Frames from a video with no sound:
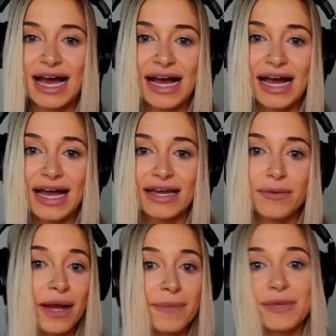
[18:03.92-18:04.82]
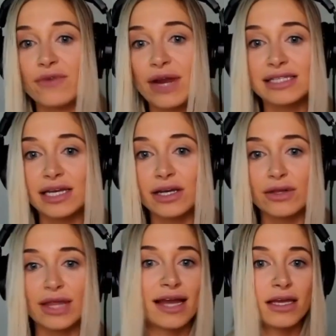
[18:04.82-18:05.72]
that might be raising
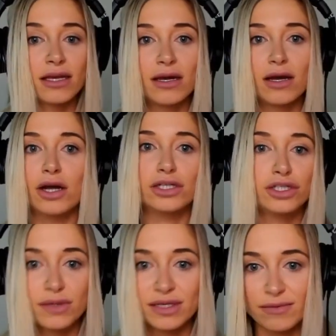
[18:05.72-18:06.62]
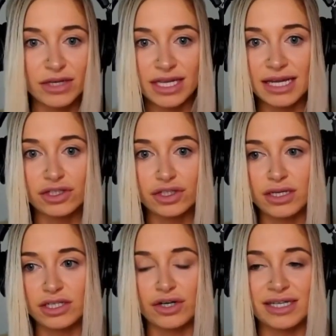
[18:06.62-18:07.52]
or that are doing some really
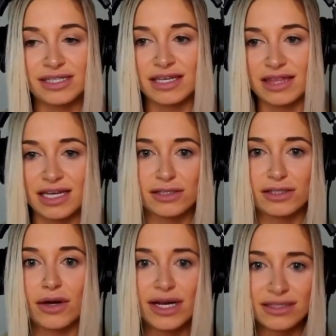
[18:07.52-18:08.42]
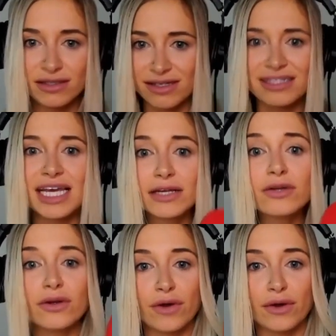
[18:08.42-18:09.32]
interesting things? So
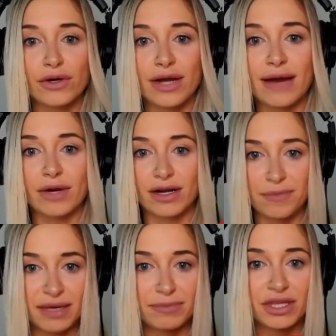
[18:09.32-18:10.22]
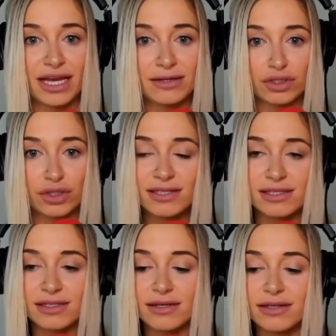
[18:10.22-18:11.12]
continue to grow your network of people that you
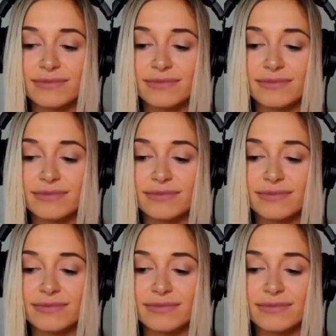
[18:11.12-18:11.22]
trust.